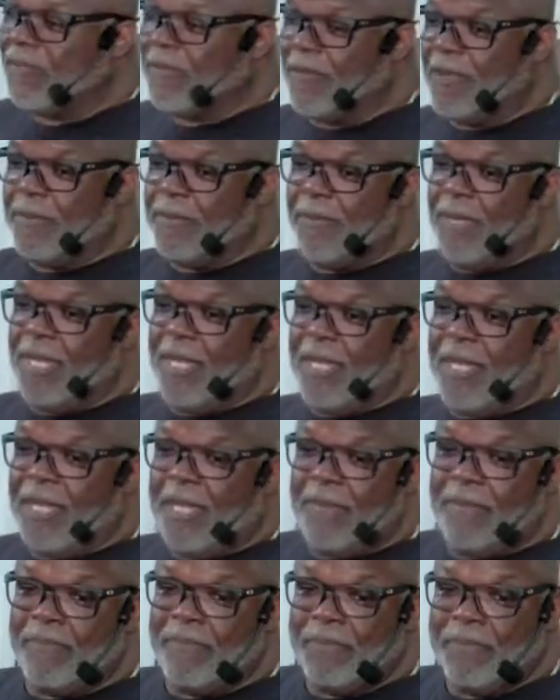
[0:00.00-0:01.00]
from
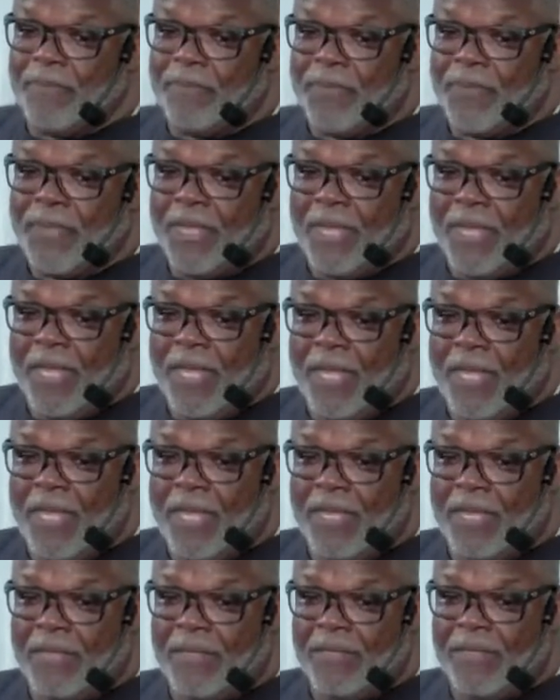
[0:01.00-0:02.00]

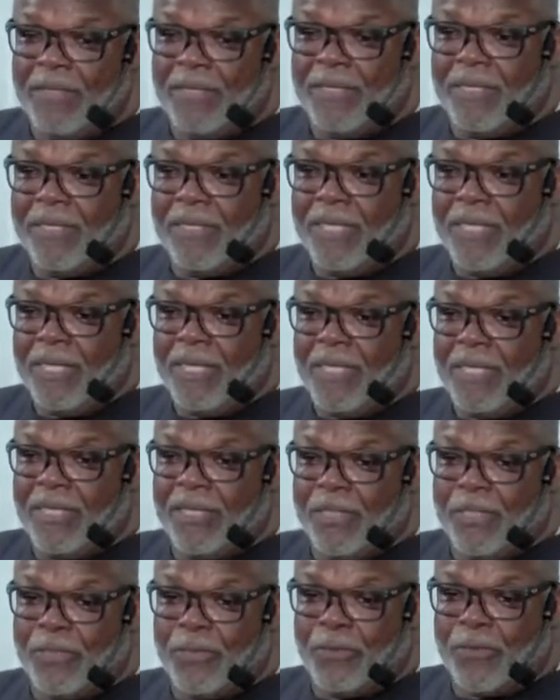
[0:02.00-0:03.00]
the
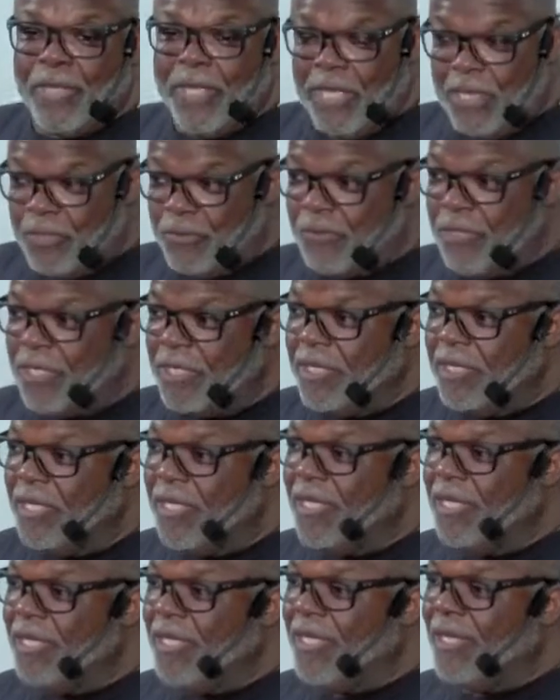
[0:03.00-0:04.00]
300,
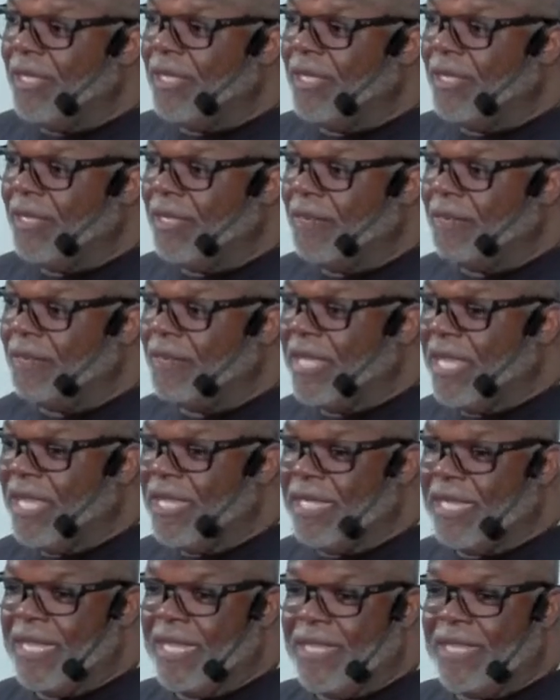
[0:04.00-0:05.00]

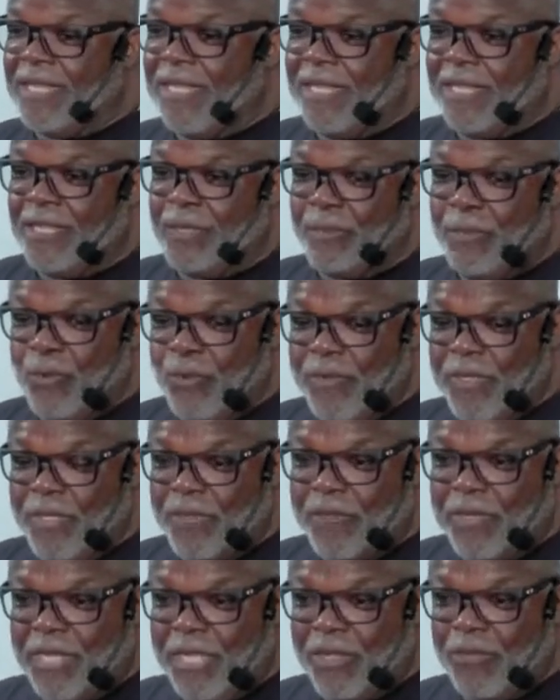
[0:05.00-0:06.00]
and the movie
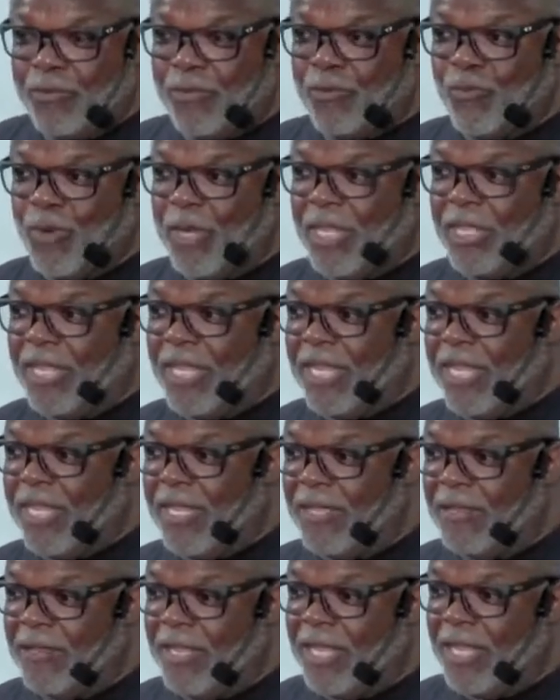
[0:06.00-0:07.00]
300, where
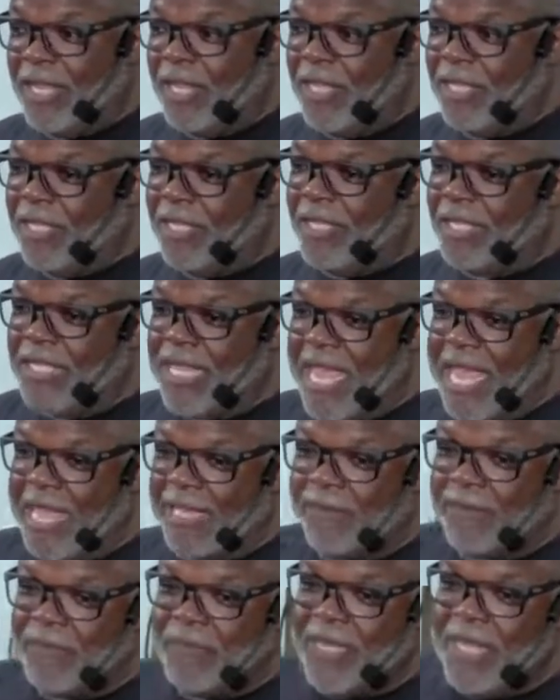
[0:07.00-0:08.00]
they are under
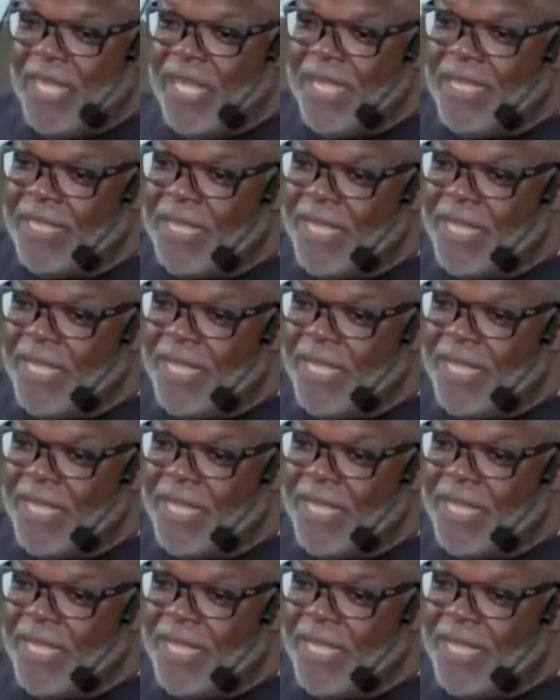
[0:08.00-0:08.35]
attack, and